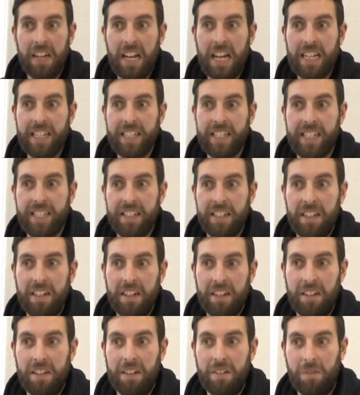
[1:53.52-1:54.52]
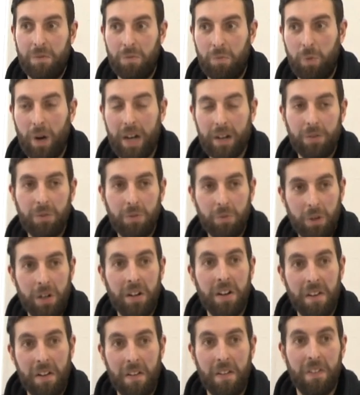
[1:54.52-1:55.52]
it's well
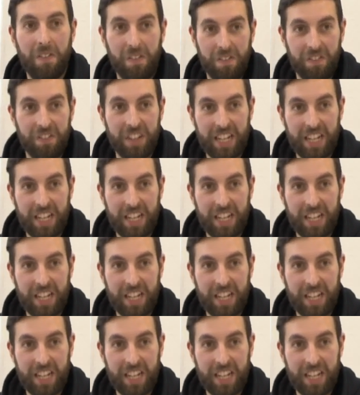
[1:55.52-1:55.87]
worth